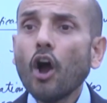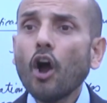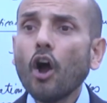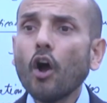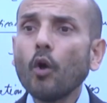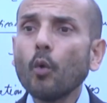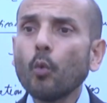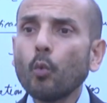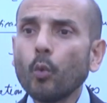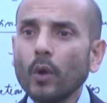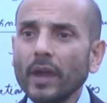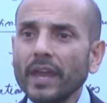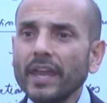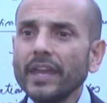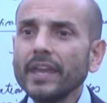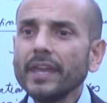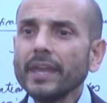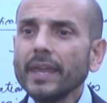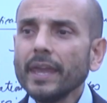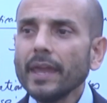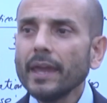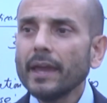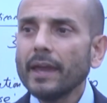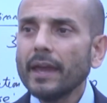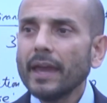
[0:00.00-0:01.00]
are
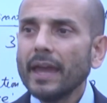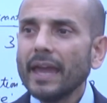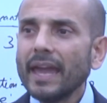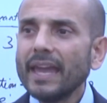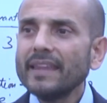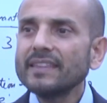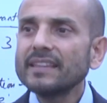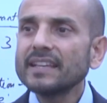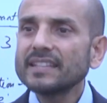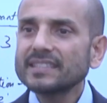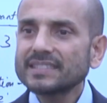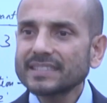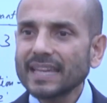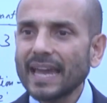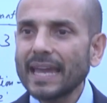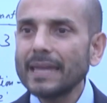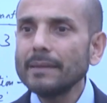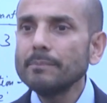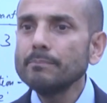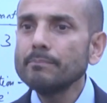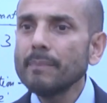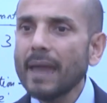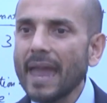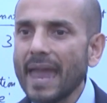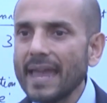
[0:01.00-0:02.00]
we in the
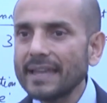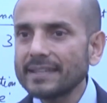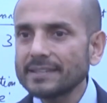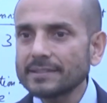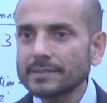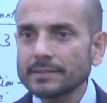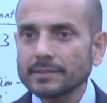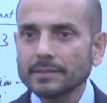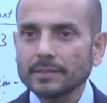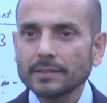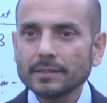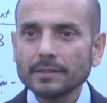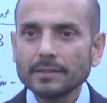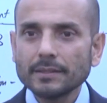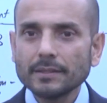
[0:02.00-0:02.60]
same mess?